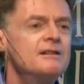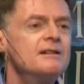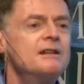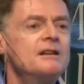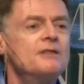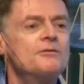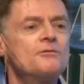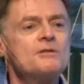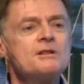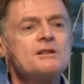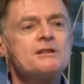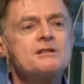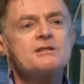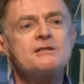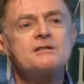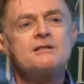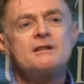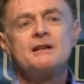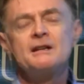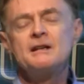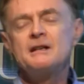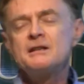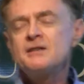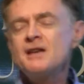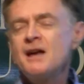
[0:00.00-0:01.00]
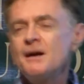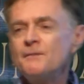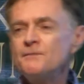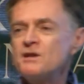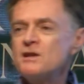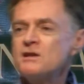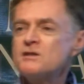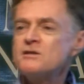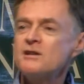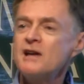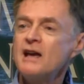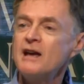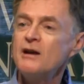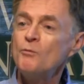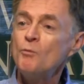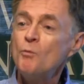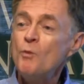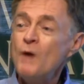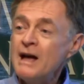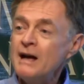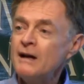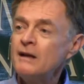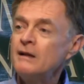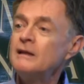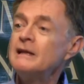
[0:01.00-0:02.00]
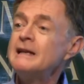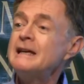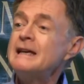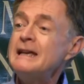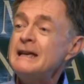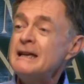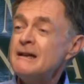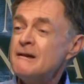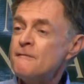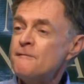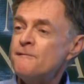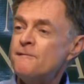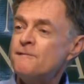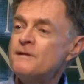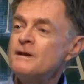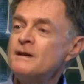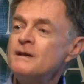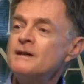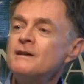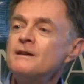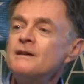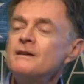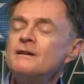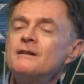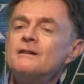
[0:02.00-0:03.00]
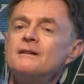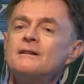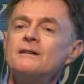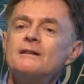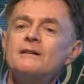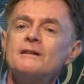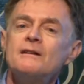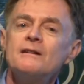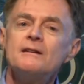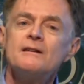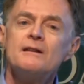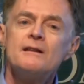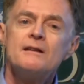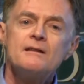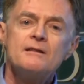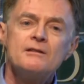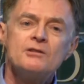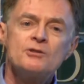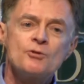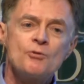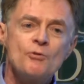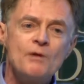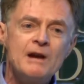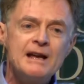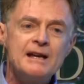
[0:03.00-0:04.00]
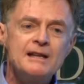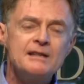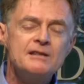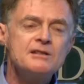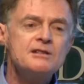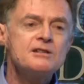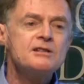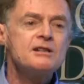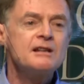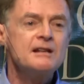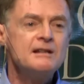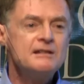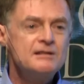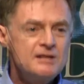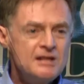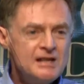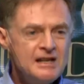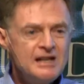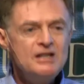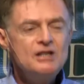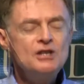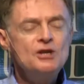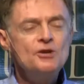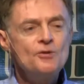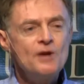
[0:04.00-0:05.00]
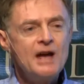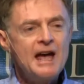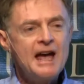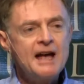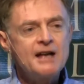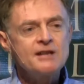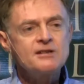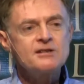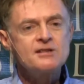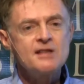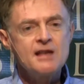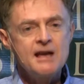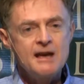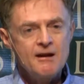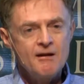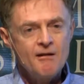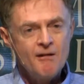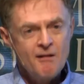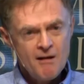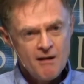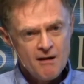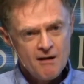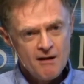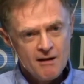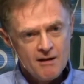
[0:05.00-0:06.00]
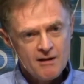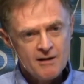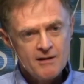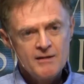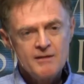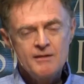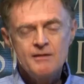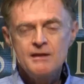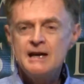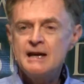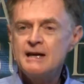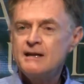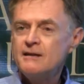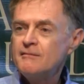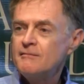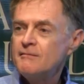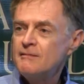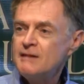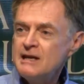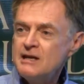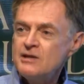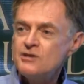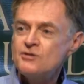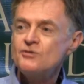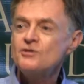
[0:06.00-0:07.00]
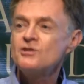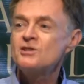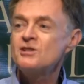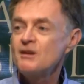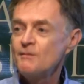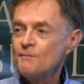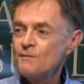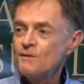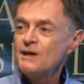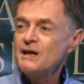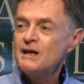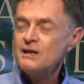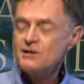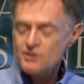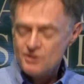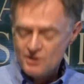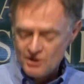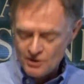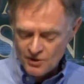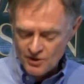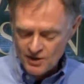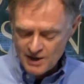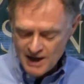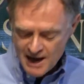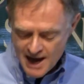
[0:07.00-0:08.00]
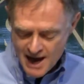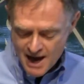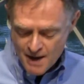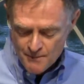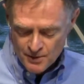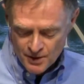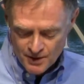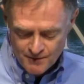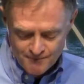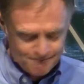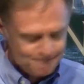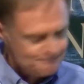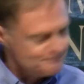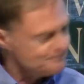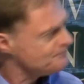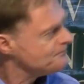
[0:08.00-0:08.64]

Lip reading: It was an attempt to say, well, if trends continue as they are, then these are some things that could happen.